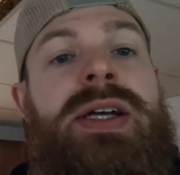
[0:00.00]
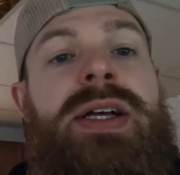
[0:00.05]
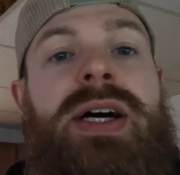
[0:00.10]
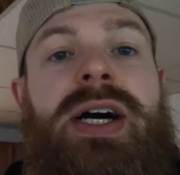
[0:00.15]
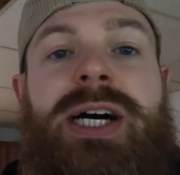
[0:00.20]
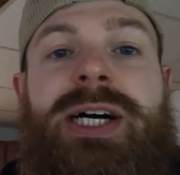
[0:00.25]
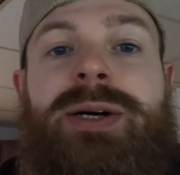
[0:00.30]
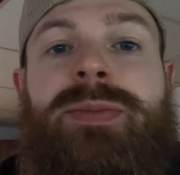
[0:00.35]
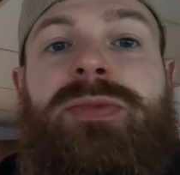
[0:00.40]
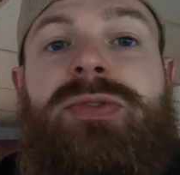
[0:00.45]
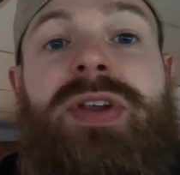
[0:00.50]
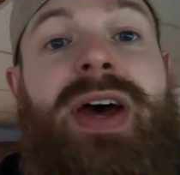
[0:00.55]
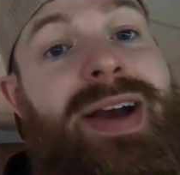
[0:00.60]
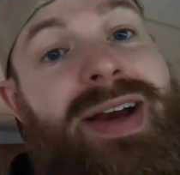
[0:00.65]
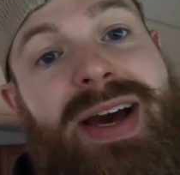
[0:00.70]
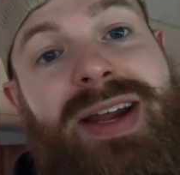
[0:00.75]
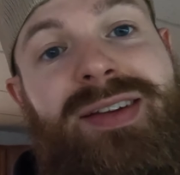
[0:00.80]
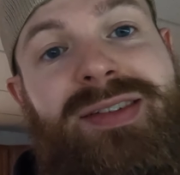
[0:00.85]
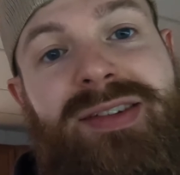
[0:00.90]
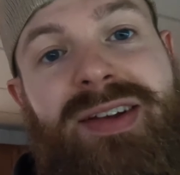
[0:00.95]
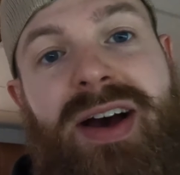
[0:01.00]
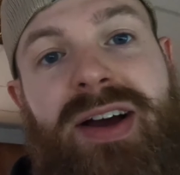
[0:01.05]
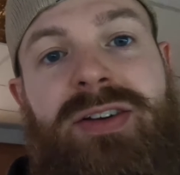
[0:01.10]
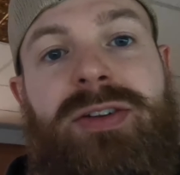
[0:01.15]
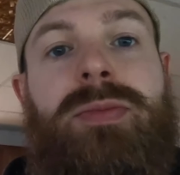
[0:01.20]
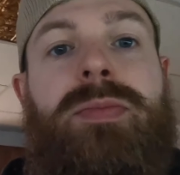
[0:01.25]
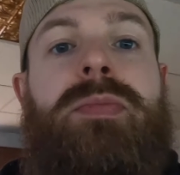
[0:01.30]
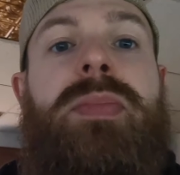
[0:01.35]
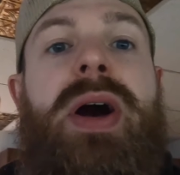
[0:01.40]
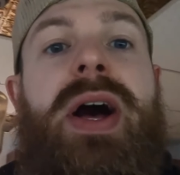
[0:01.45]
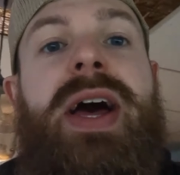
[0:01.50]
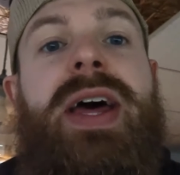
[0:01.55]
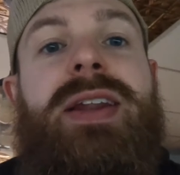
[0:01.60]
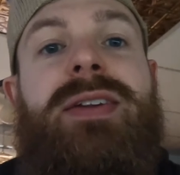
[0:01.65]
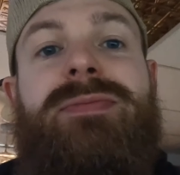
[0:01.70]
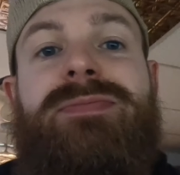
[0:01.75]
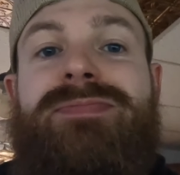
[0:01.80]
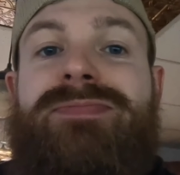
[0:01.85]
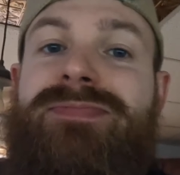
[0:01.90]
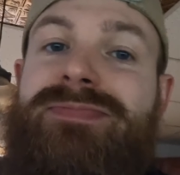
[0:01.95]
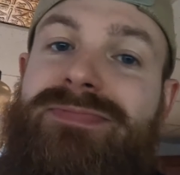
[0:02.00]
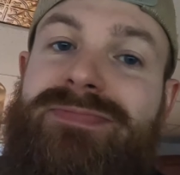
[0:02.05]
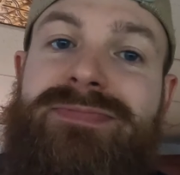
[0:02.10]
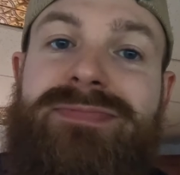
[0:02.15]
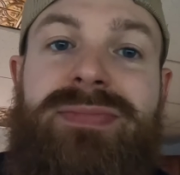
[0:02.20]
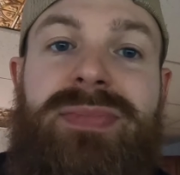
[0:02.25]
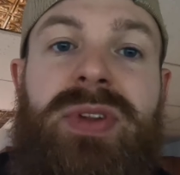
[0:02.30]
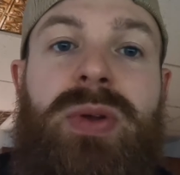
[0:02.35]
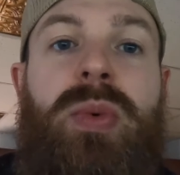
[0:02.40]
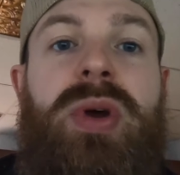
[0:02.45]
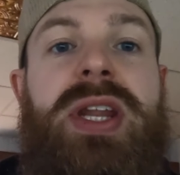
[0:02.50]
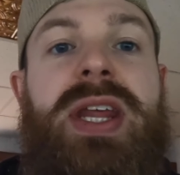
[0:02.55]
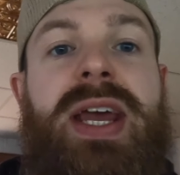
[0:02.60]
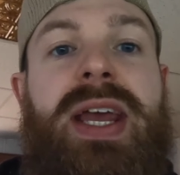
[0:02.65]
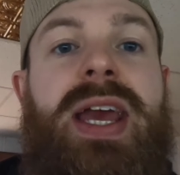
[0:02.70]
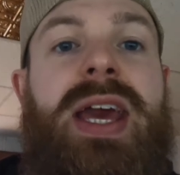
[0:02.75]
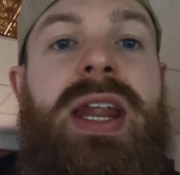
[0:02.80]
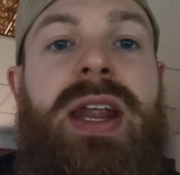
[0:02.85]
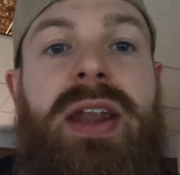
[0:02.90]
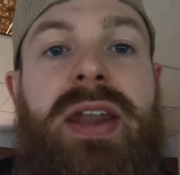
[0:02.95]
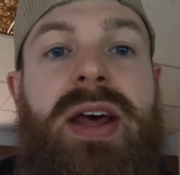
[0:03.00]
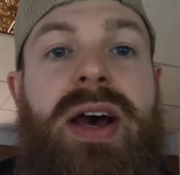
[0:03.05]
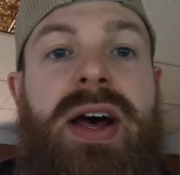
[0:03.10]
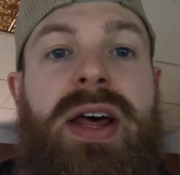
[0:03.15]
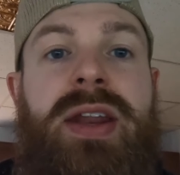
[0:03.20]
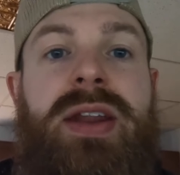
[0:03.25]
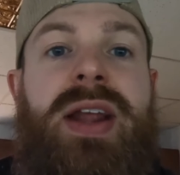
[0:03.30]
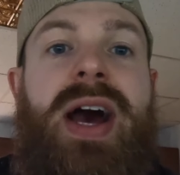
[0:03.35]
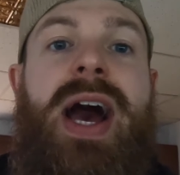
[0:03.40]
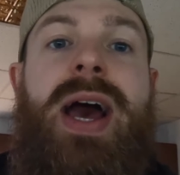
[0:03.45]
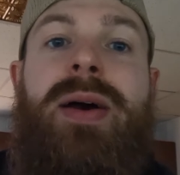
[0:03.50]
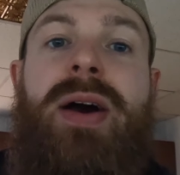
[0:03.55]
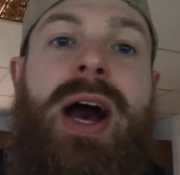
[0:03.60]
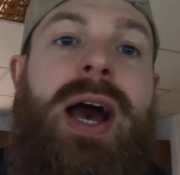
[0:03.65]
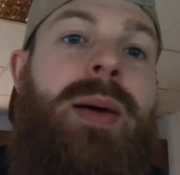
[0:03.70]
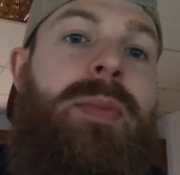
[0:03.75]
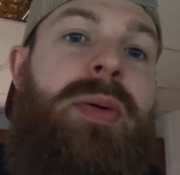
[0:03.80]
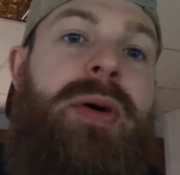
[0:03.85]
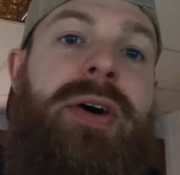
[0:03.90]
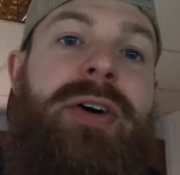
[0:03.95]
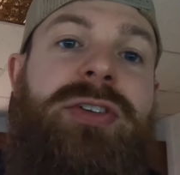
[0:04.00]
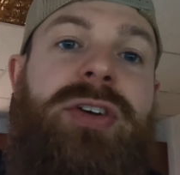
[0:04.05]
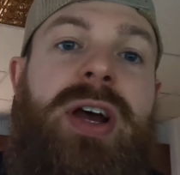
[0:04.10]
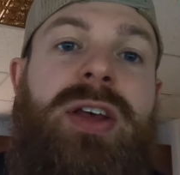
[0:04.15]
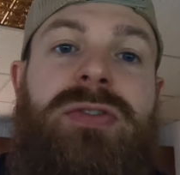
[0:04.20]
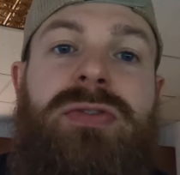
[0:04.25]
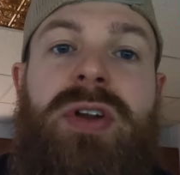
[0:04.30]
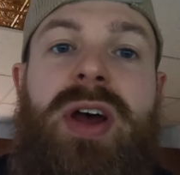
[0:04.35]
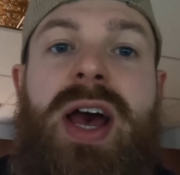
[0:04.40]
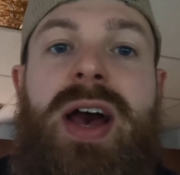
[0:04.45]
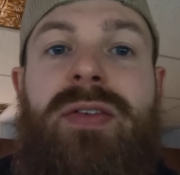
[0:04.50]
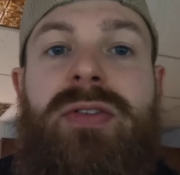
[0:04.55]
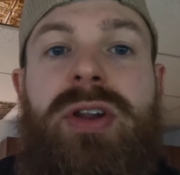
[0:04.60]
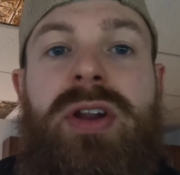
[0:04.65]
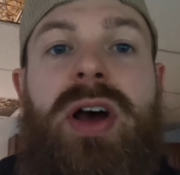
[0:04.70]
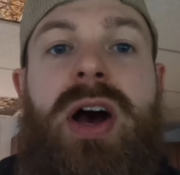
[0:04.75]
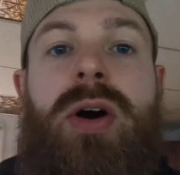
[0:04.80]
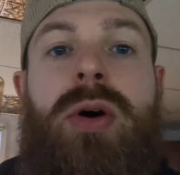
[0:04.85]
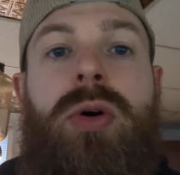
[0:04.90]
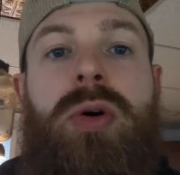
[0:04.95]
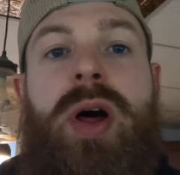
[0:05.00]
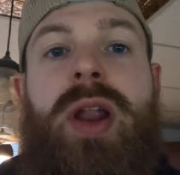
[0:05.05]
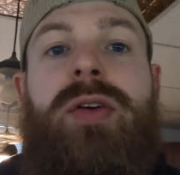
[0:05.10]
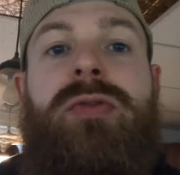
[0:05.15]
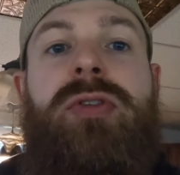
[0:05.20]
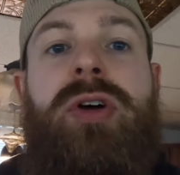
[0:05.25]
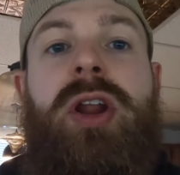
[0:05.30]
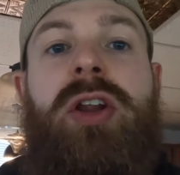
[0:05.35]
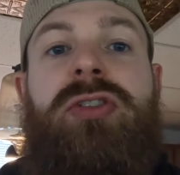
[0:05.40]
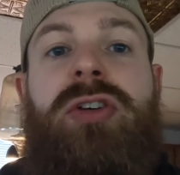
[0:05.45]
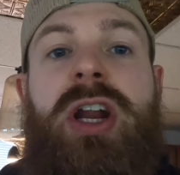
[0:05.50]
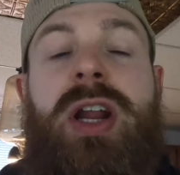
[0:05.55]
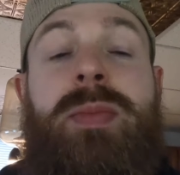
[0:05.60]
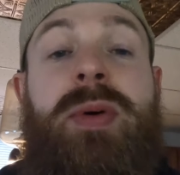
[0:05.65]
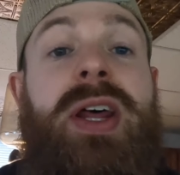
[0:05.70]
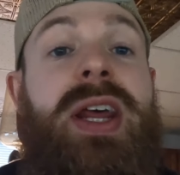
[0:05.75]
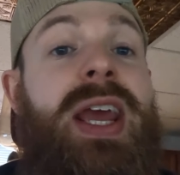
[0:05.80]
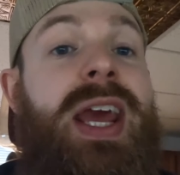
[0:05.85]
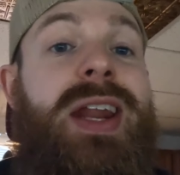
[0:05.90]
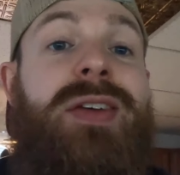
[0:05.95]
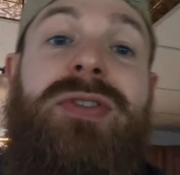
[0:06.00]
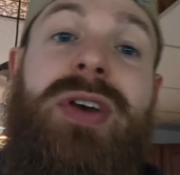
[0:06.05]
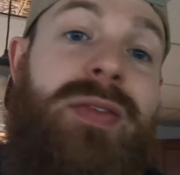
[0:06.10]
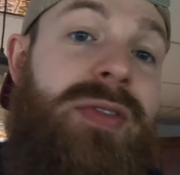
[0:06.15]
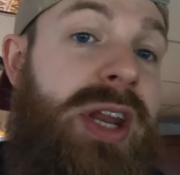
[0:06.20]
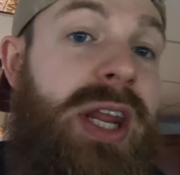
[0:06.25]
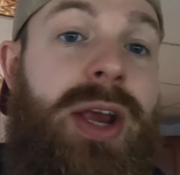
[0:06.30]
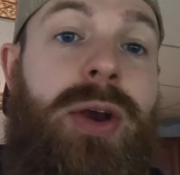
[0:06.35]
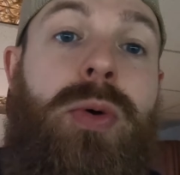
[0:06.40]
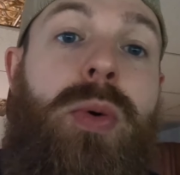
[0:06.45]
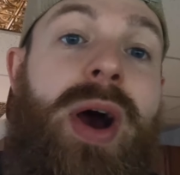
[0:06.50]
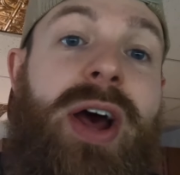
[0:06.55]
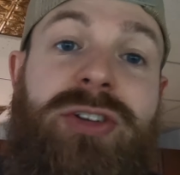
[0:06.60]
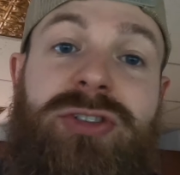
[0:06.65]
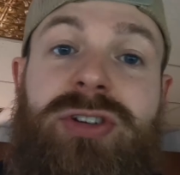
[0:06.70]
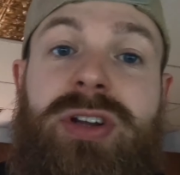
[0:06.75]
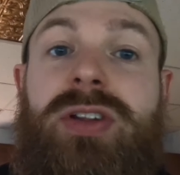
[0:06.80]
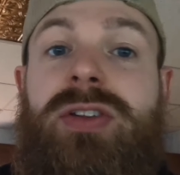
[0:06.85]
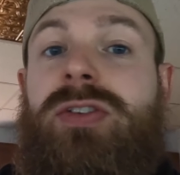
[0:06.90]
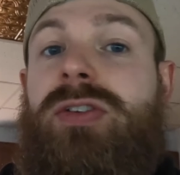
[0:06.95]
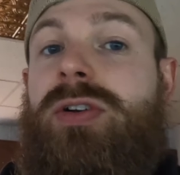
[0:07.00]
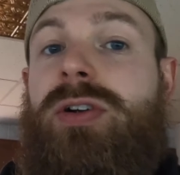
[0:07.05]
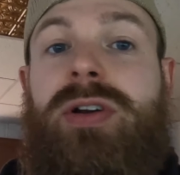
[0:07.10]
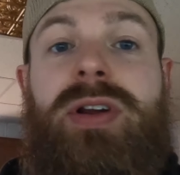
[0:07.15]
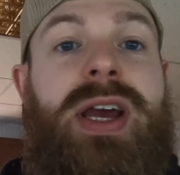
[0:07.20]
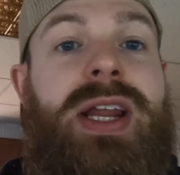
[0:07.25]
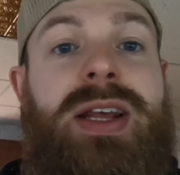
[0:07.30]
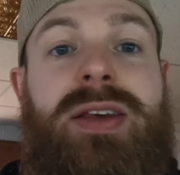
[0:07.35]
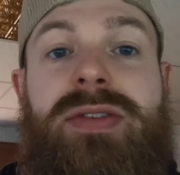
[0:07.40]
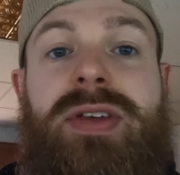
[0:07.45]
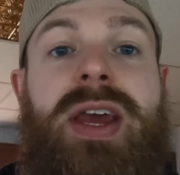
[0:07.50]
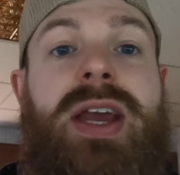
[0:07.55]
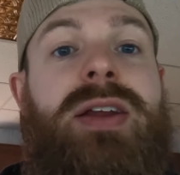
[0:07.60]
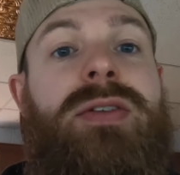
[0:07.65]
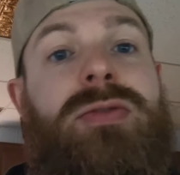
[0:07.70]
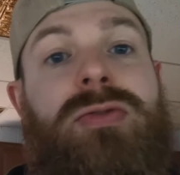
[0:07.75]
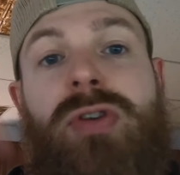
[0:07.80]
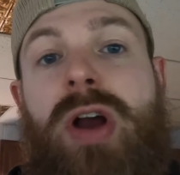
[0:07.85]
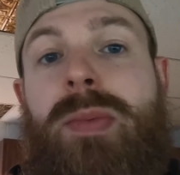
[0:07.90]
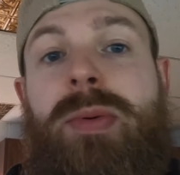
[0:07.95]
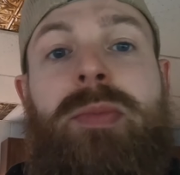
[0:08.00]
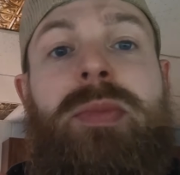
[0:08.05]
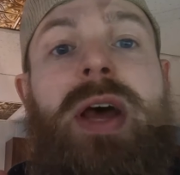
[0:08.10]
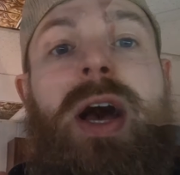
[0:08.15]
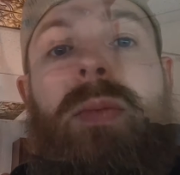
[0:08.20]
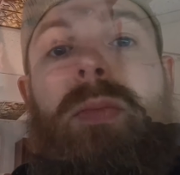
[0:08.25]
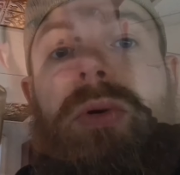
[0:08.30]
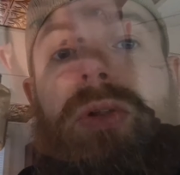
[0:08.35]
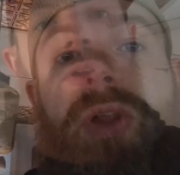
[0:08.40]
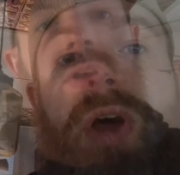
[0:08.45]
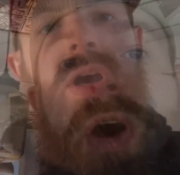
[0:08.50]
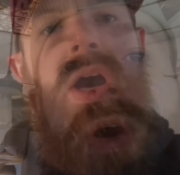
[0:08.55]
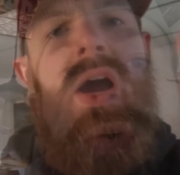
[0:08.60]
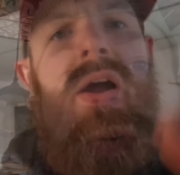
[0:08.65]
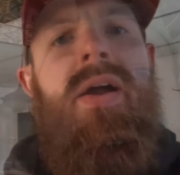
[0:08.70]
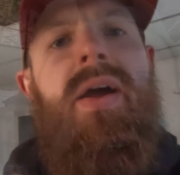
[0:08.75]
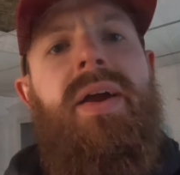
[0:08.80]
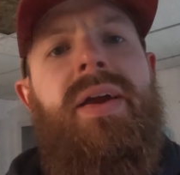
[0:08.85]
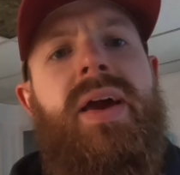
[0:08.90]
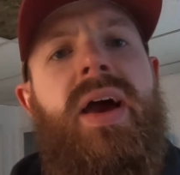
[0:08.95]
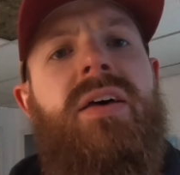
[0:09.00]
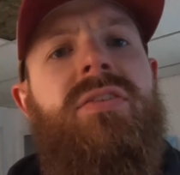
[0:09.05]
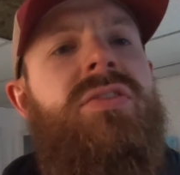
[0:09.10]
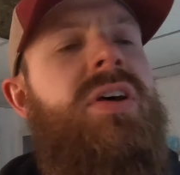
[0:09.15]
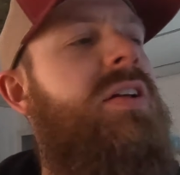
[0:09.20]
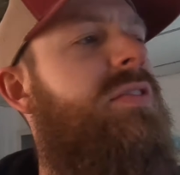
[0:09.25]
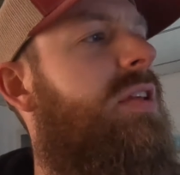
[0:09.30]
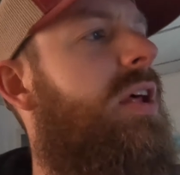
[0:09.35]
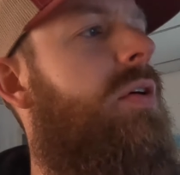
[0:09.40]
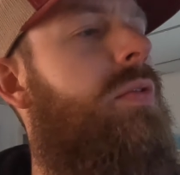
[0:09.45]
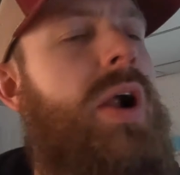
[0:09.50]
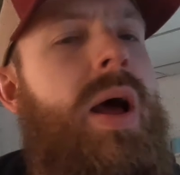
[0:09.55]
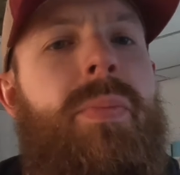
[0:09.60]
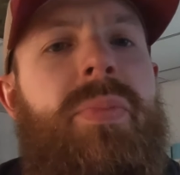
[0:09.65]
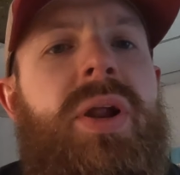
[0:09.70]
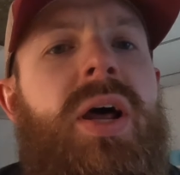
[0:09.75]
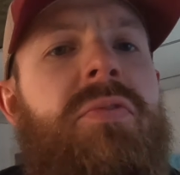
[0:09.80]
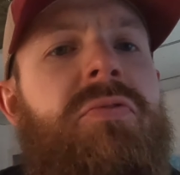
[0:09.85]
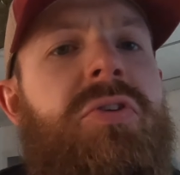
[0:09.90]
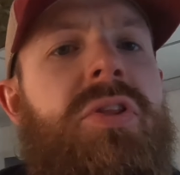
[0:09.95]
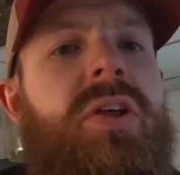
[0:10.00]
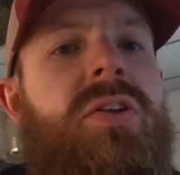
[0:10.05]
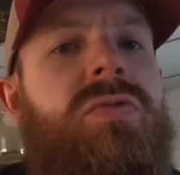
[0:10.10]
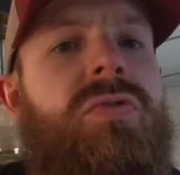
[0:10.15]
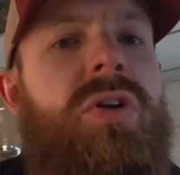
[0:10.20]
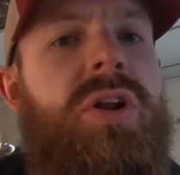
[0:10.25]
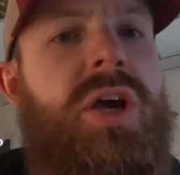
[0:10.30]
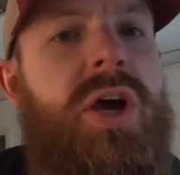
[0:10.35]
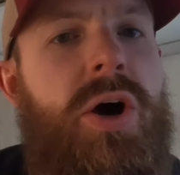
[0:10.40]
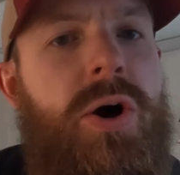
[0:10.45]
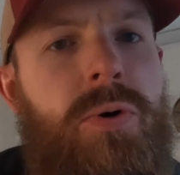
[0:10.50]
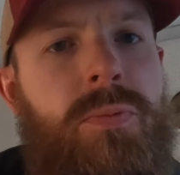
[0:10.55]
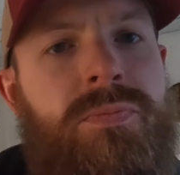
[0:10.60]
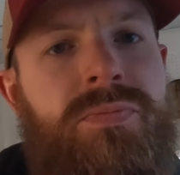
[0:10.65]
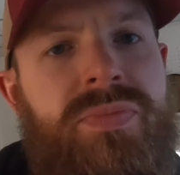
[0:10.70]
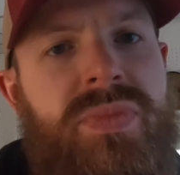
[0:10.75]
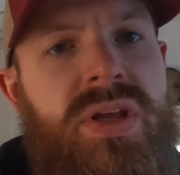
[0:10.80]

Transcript: So that kind of sucked, but we did get it done. I apologize for not having a whole lot of footage on it, but again, if you have any questions or anything, drop them down below. All right, guys, so that's gonna wrap it up for this video.